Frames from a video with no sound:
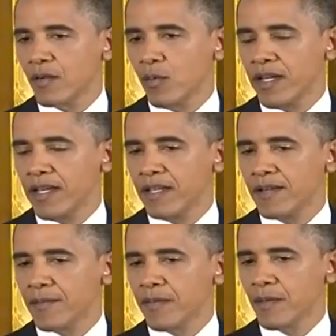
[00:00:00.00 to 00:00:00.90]

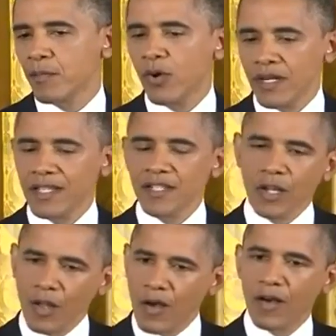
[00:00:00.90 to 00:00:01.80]
we put into
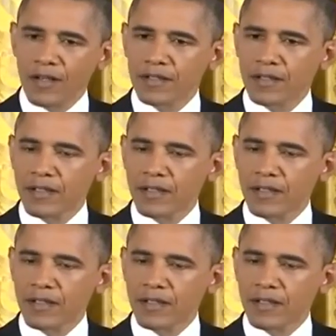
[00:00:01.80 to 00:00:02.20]
law